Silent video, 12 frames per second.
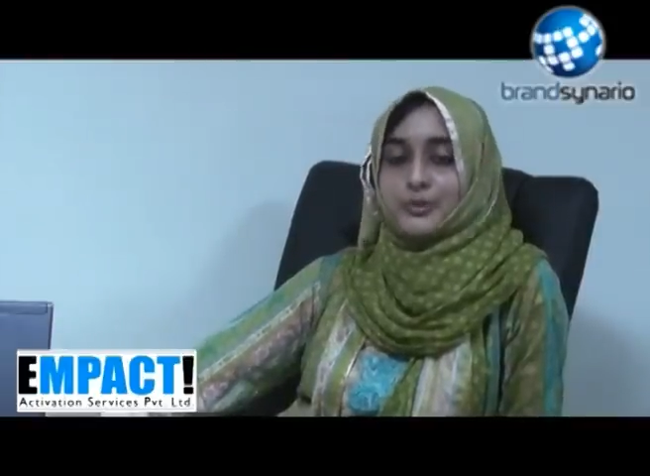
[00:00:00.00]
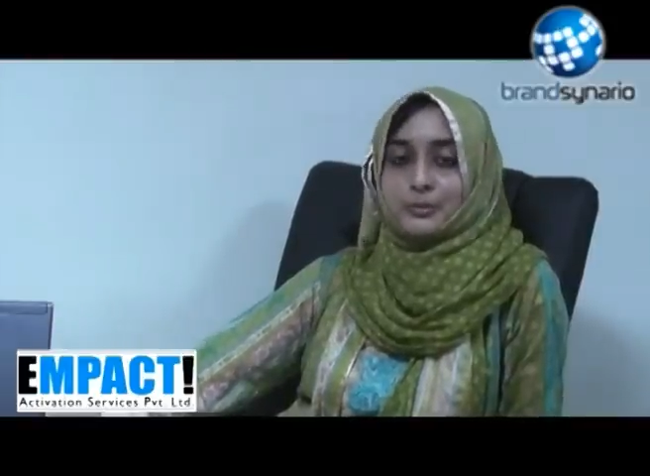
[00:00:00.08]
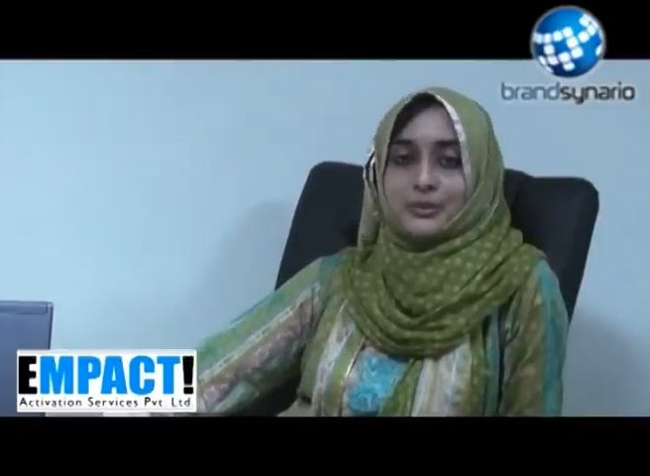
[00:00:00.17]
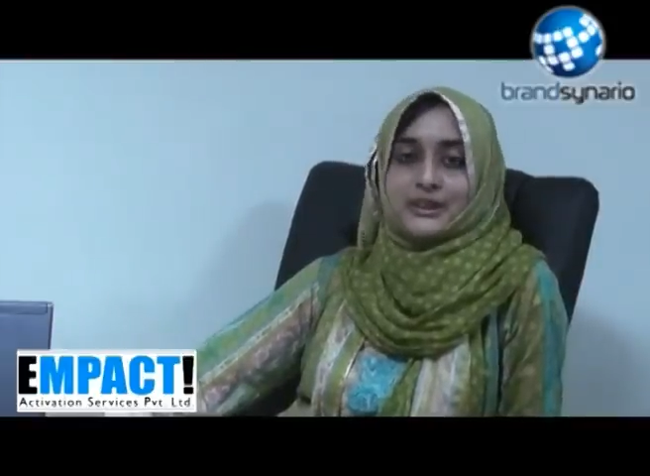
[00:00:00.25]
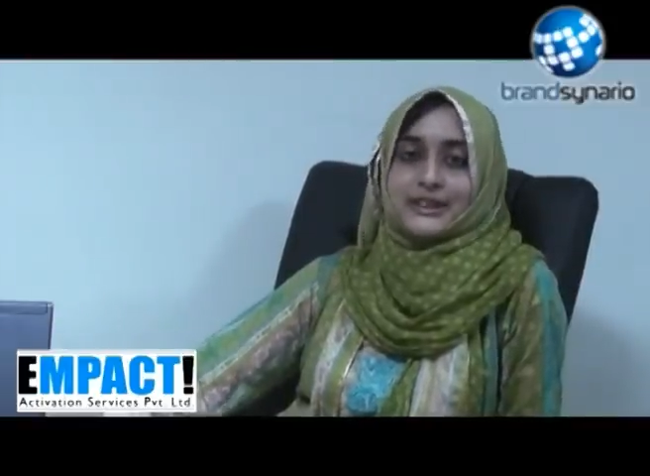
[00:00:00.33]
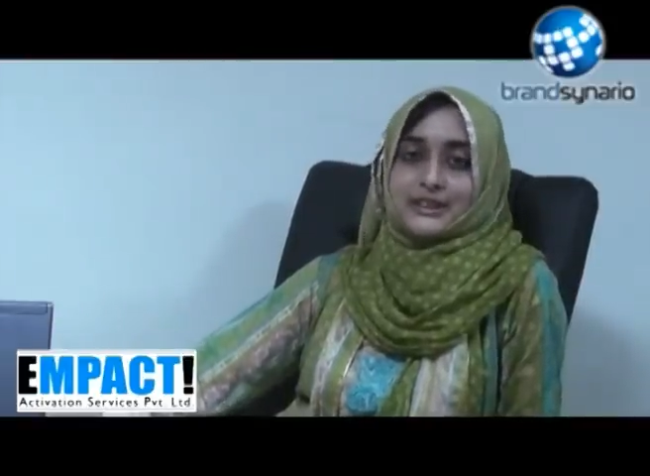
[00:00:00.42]

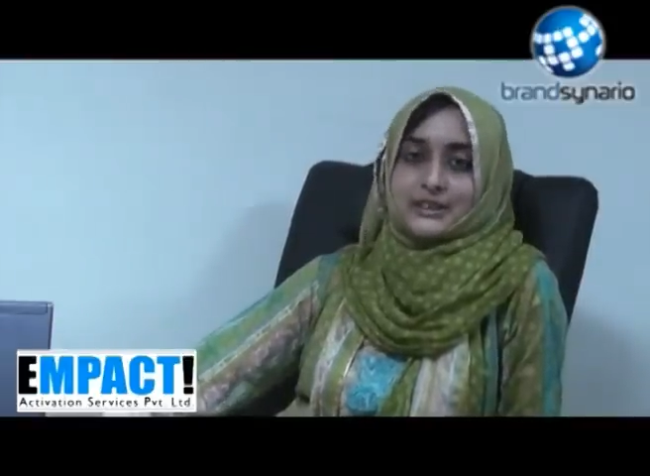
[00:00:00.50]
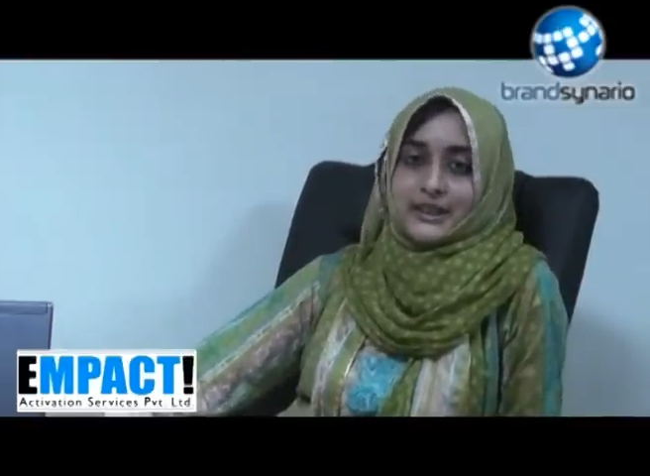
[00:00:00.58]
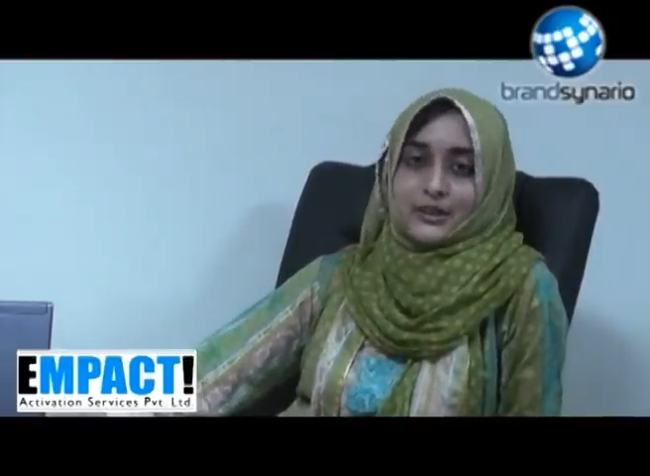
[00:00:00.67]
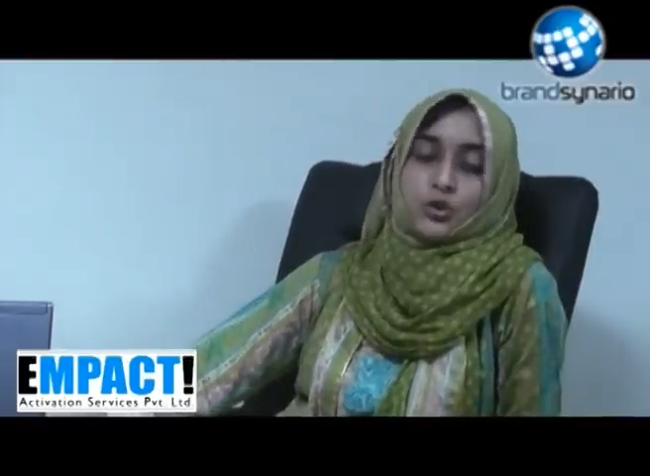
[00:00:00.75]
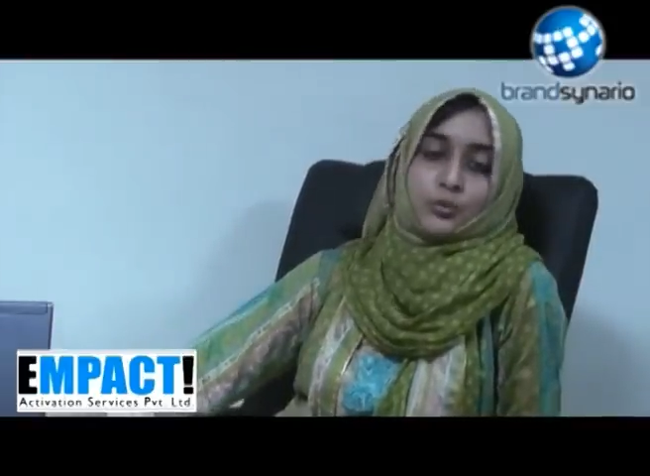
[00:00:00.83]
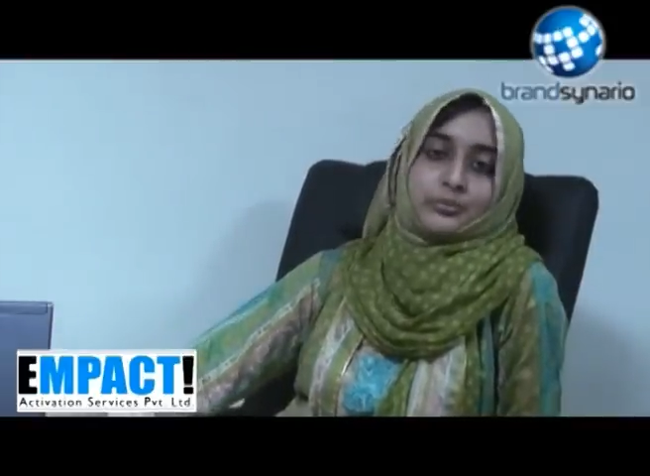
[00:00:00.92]
people
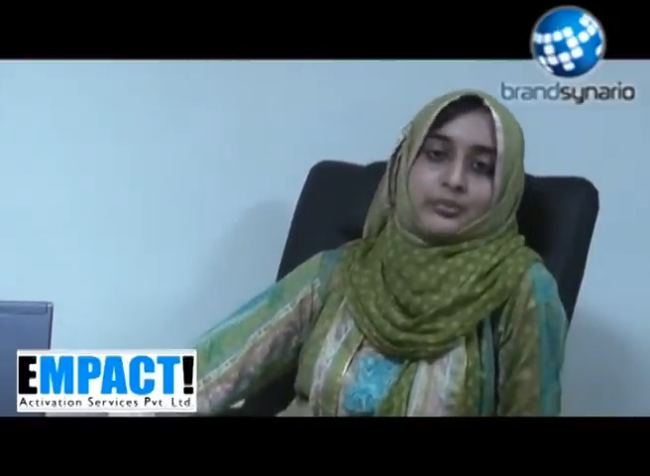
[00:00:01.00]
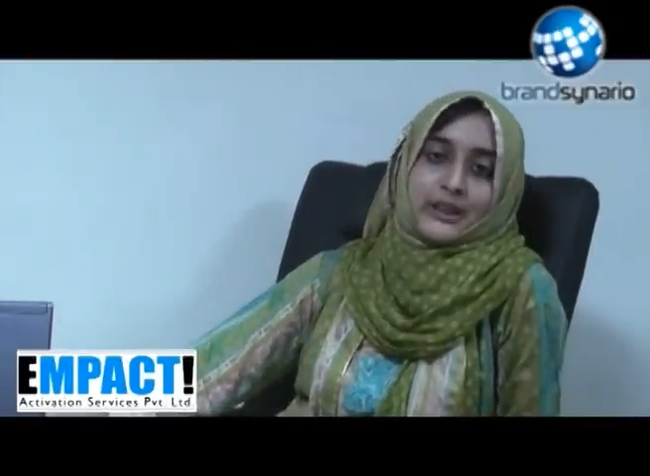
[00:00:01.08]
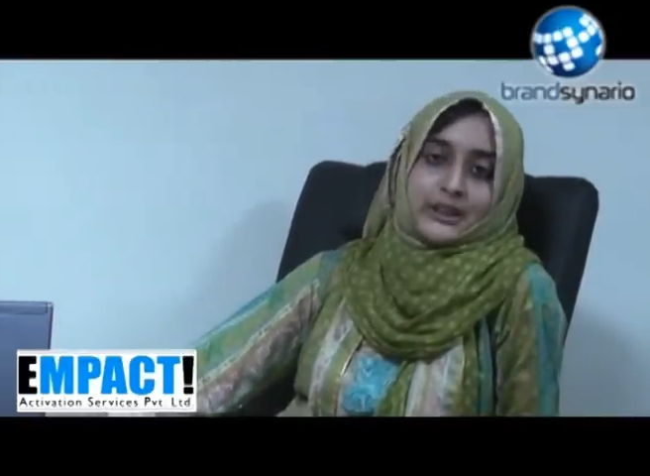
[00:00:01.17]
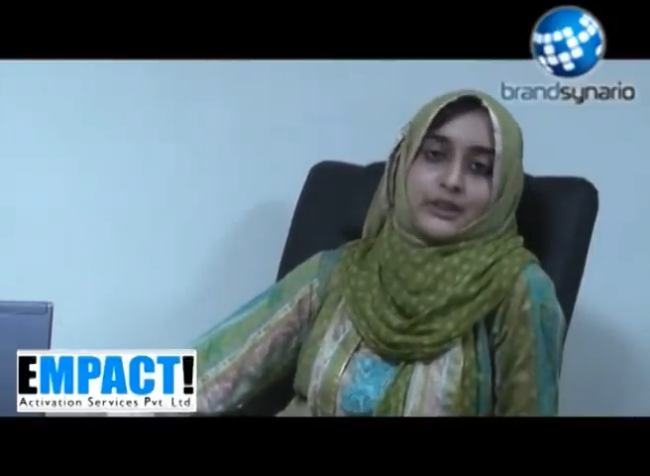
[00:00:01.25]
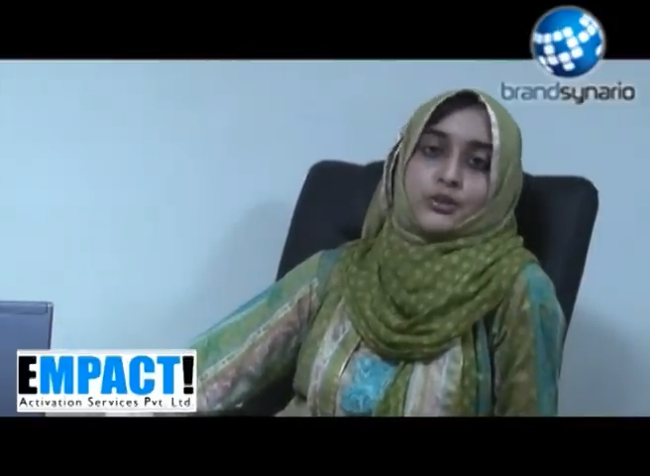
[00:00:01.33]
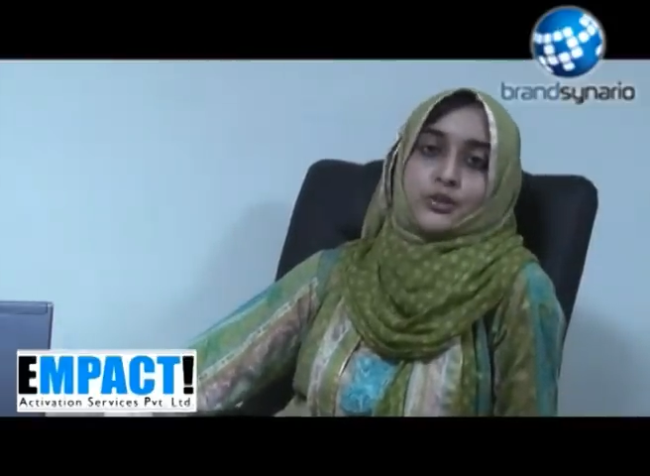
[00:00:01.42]
and hope
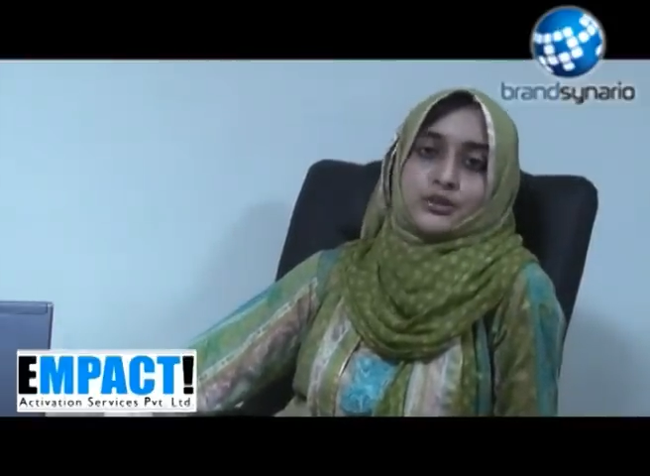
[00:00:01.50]
that